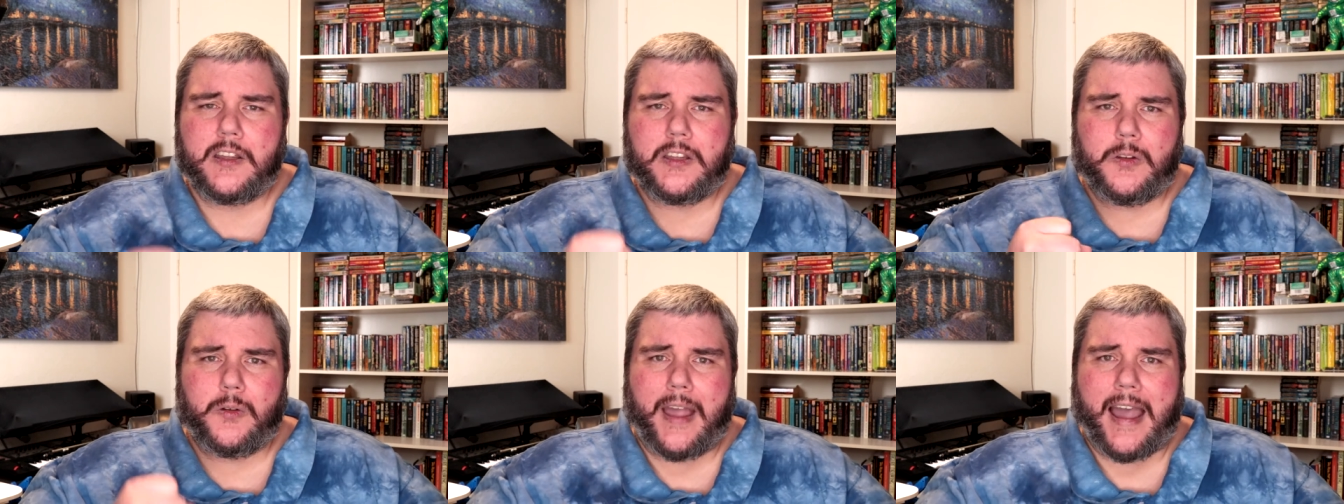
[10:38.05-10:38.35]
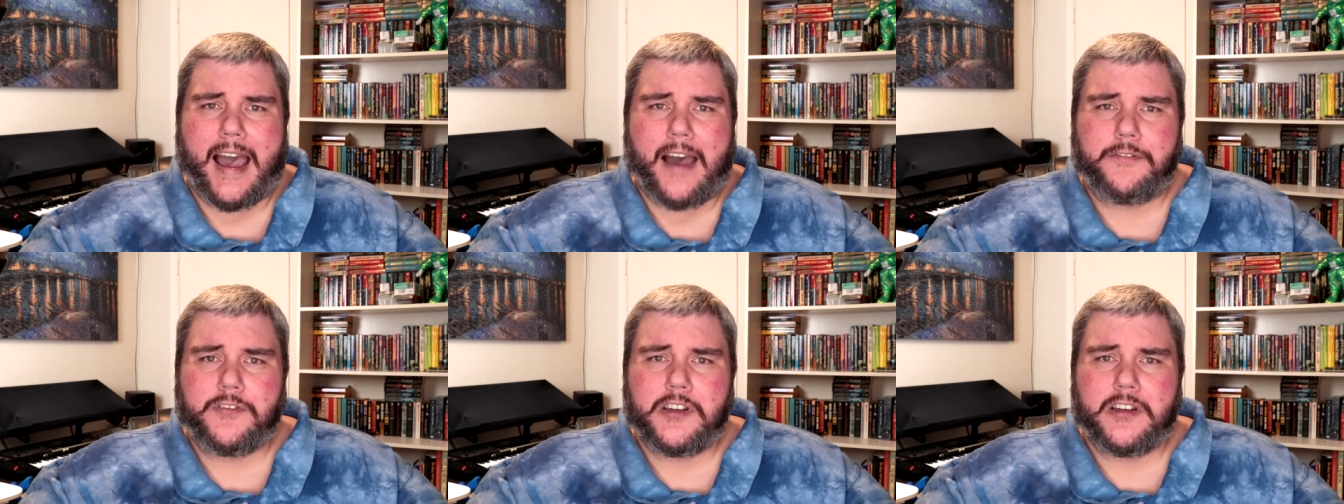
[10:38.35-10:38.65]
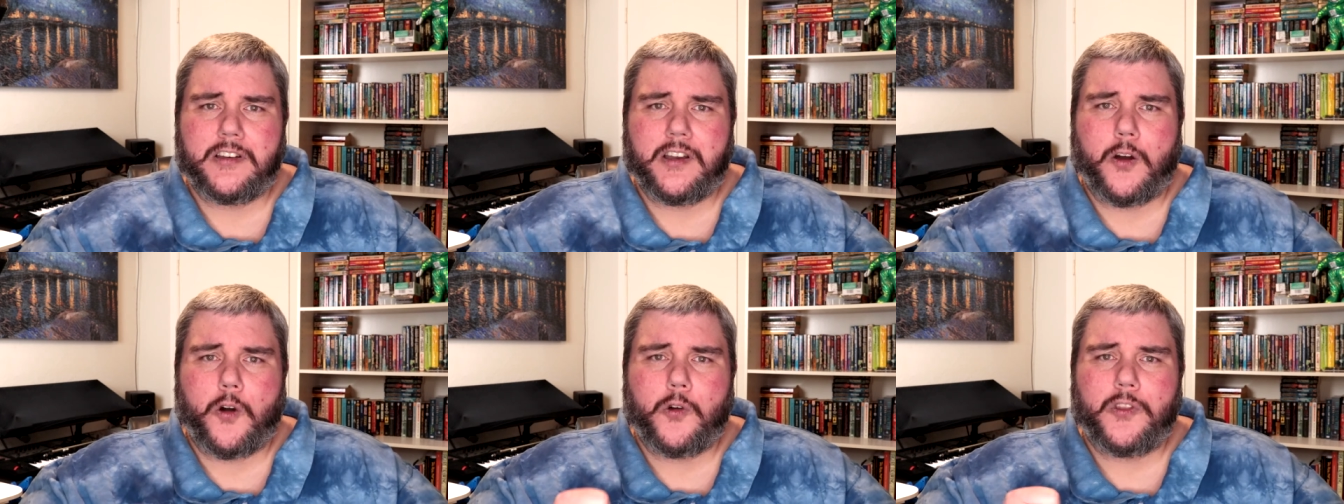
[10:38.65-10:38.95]
you have
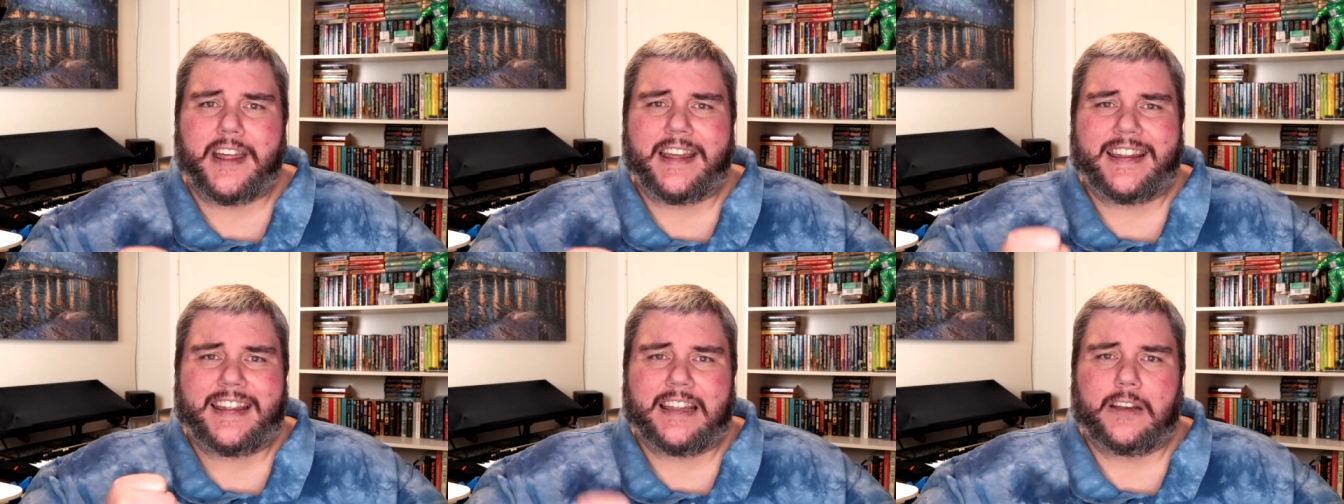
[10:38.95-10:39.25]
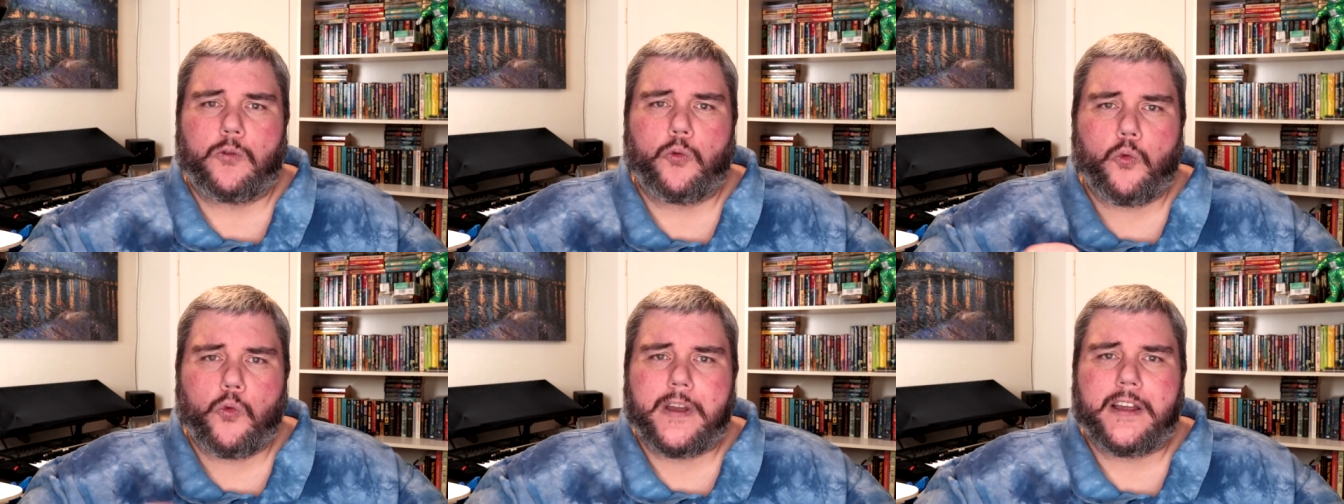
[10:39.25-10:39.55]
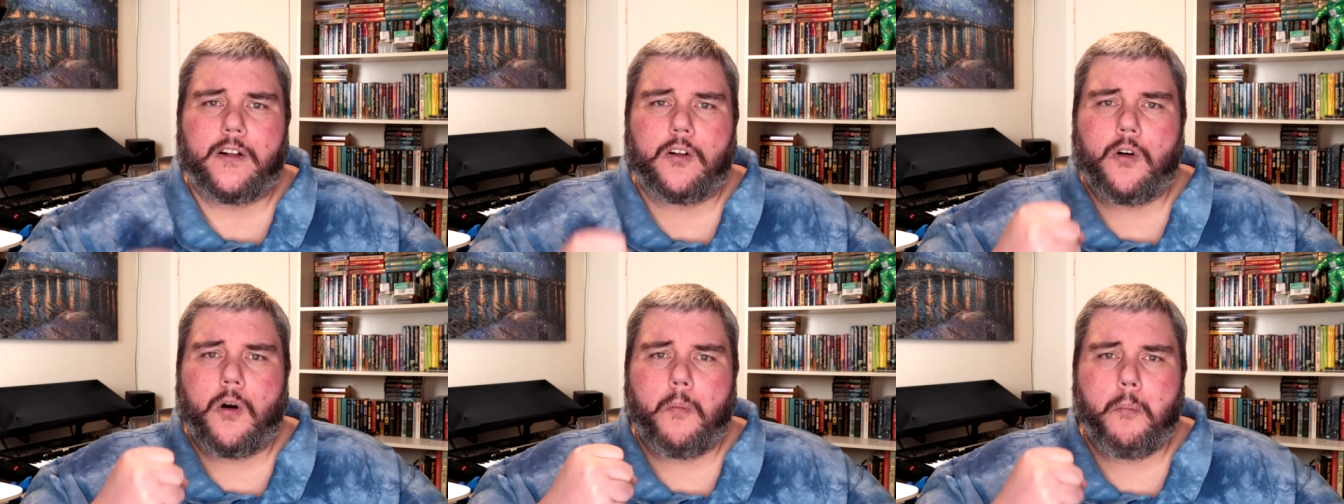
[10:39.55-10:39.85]
to know that it
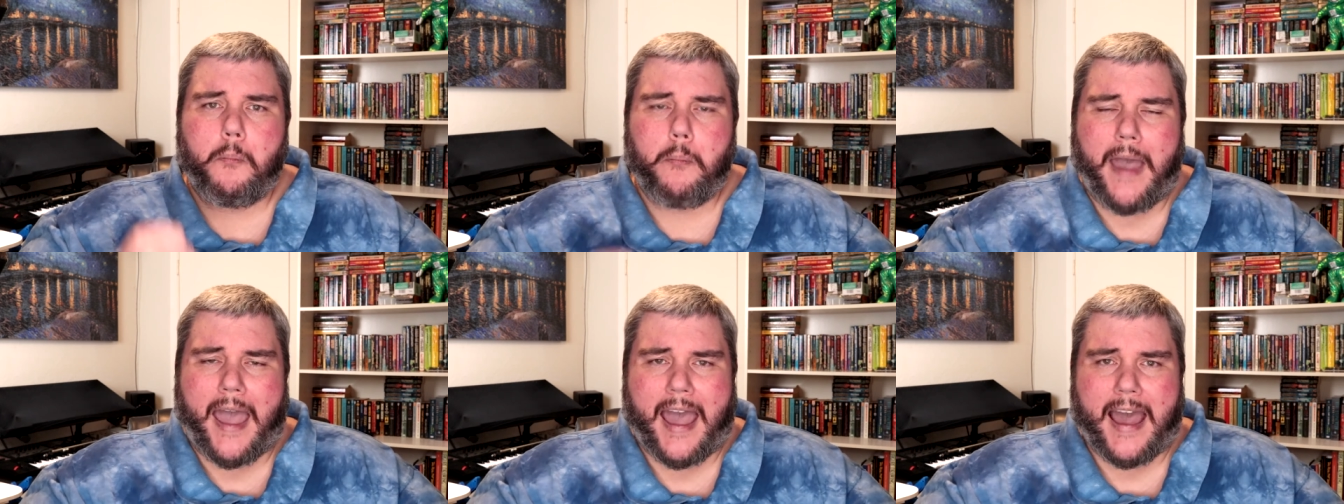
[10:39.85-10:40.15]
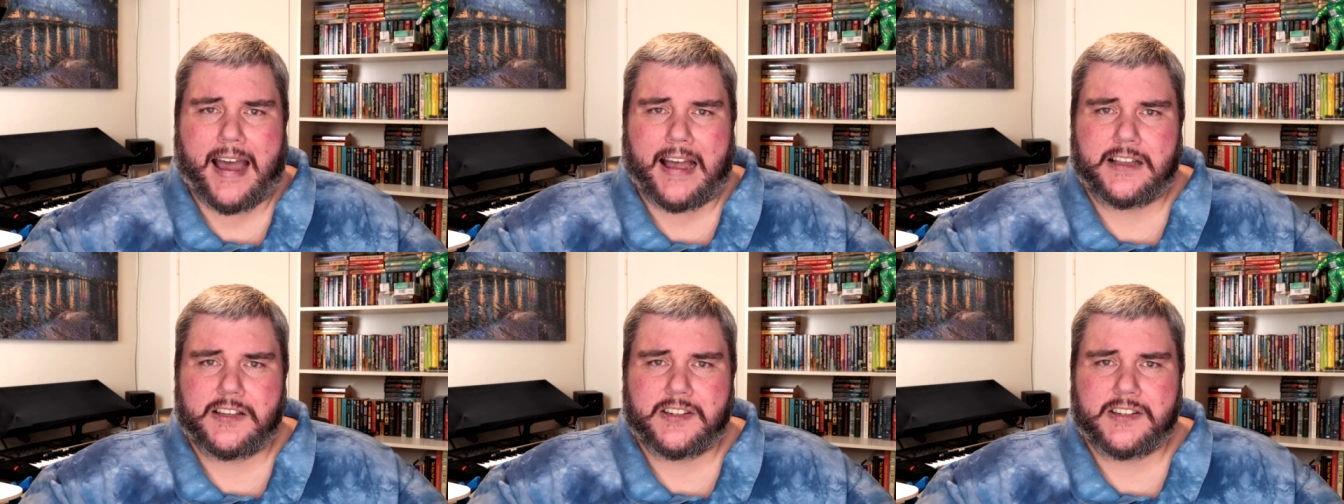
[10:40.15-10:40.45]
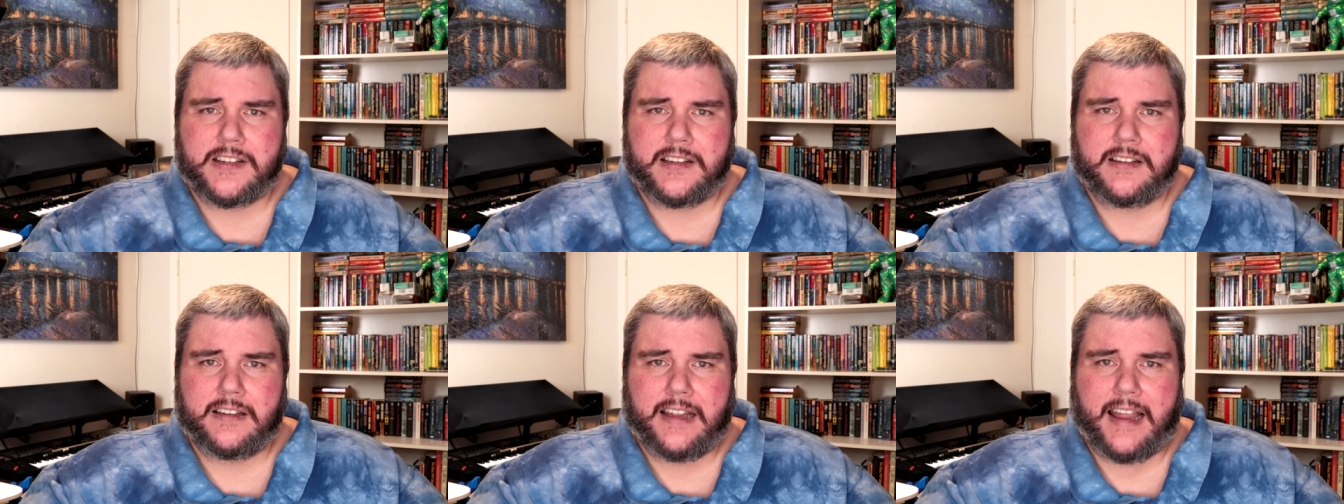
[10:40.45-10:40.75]
will
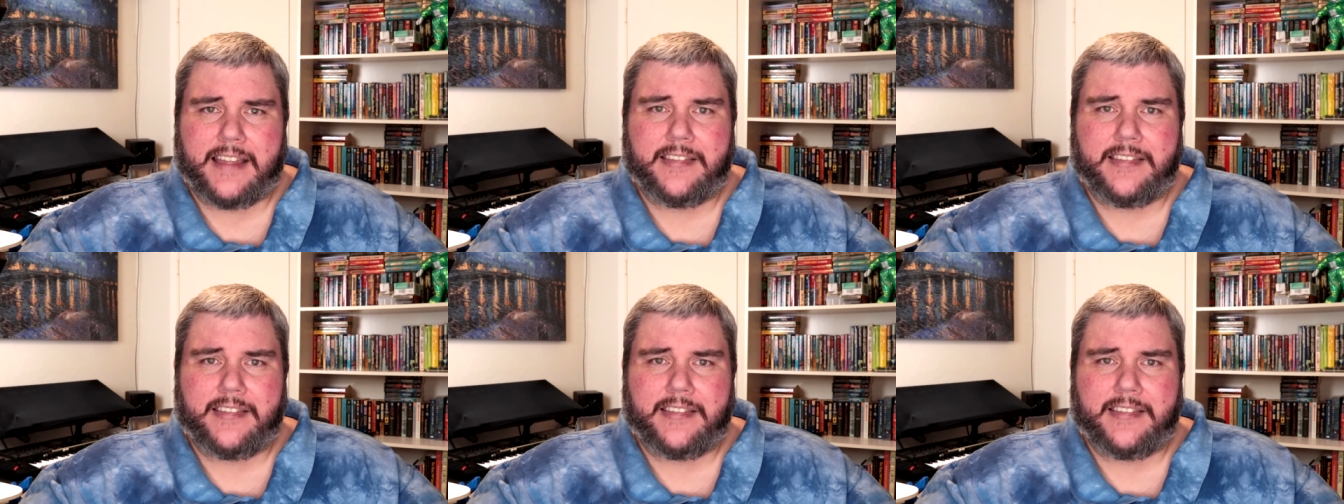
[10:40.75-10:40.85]
pass.